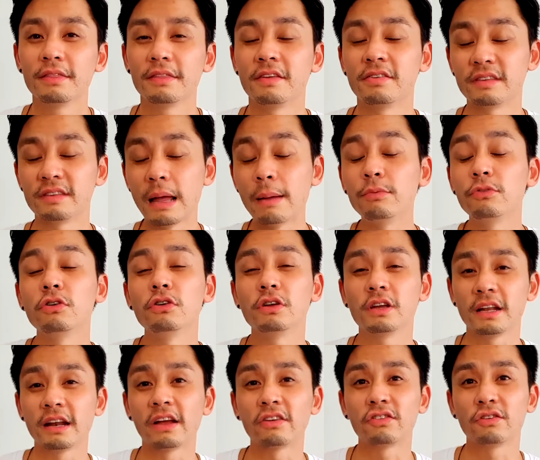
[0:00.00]
the stamp duty
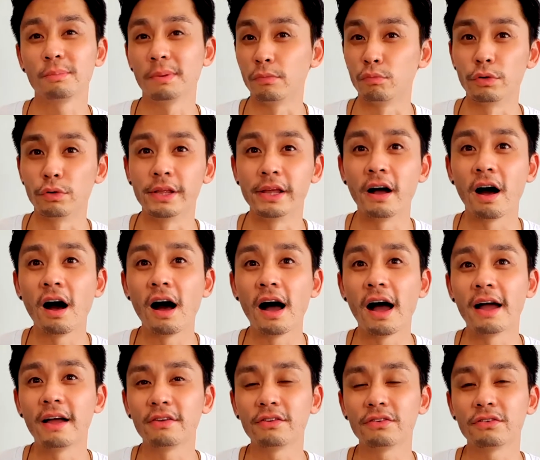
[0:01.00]
can actually be really
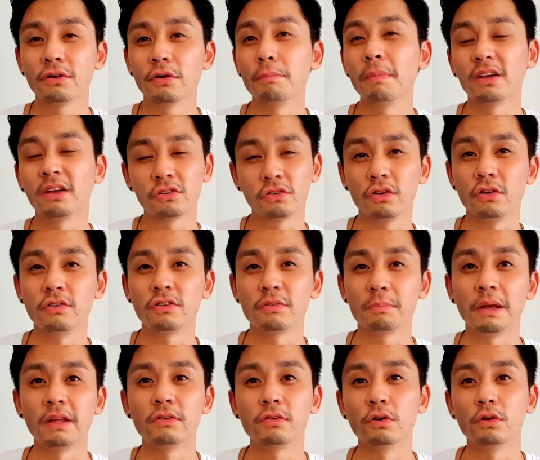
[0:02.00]
high, so make sure you
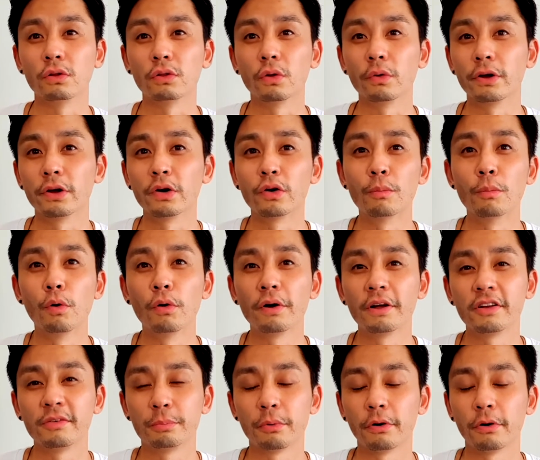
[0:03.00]
speak to your lawyer or
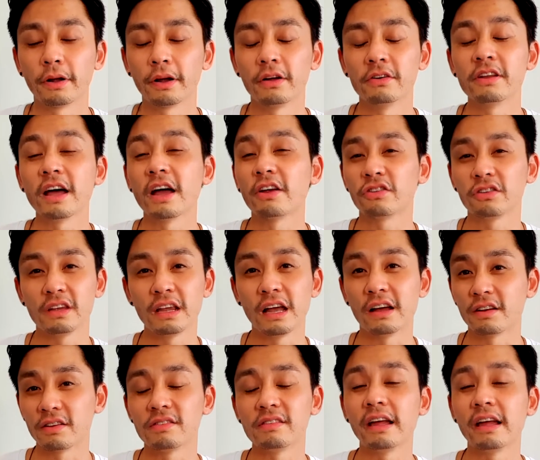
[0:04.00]
mortgage broker to actually
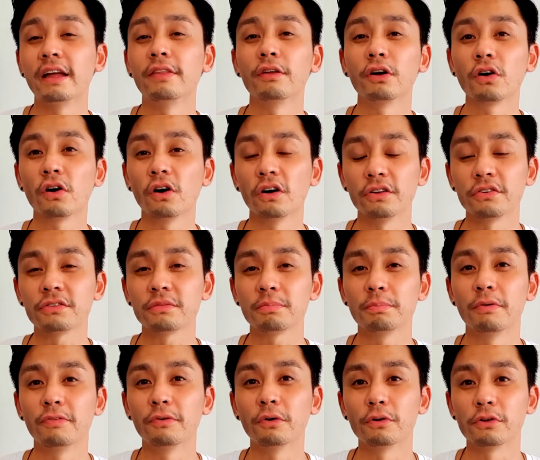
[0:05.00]
understand the costs
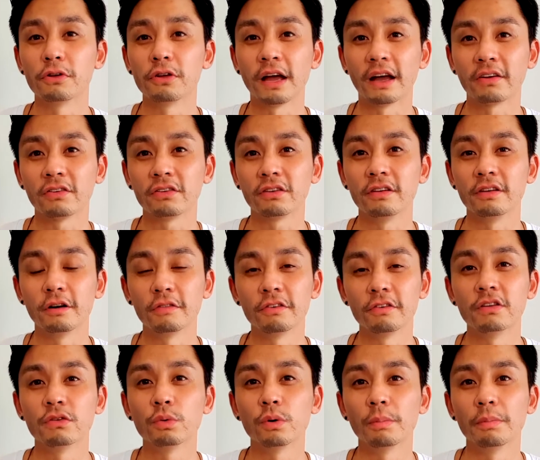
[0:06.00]
before you actually delve
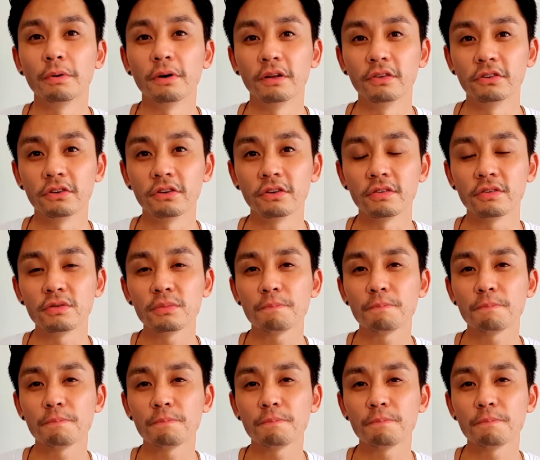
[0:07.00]
into a purchase.